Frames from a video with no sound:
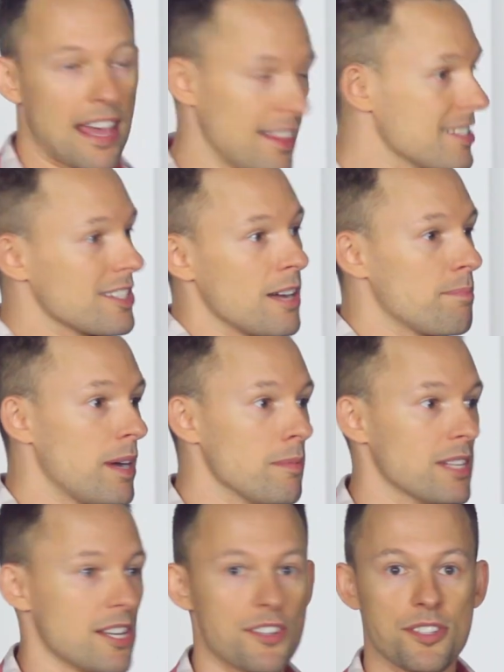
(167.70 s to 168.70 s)
And this got
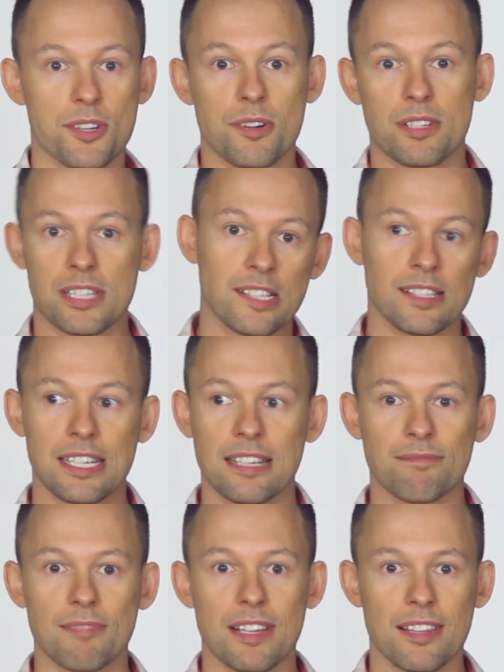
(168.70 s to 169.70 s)
published, so
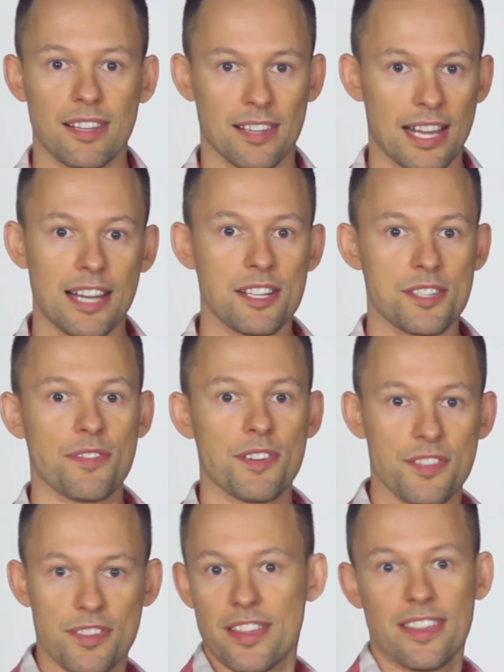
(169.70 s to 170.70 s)
clearly the line is
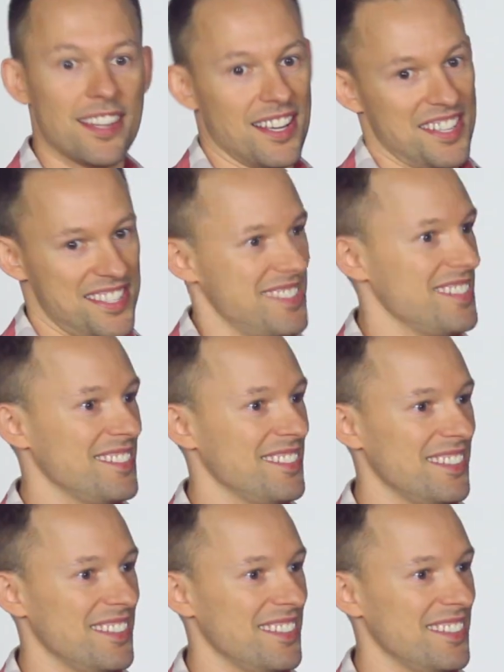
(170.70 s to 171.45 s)
further than this.